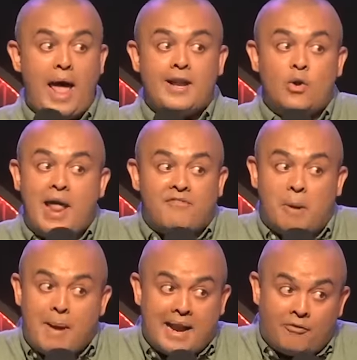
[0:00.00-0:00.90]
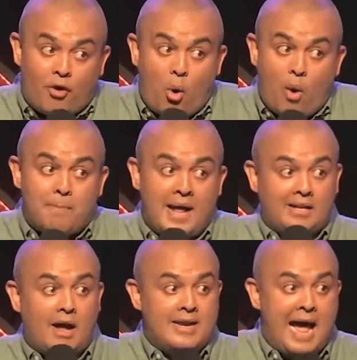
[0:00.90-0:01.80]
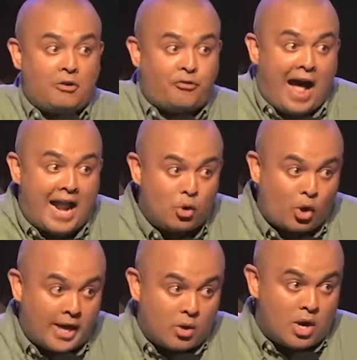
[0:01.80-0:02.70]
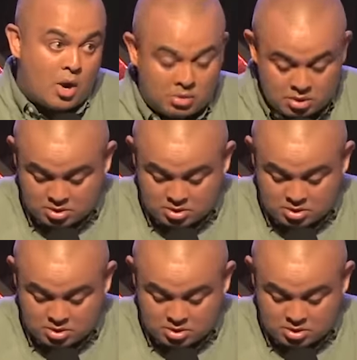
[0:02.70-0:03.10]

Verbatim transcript: I don't have the money for a whip netter, not for Aduki, you know.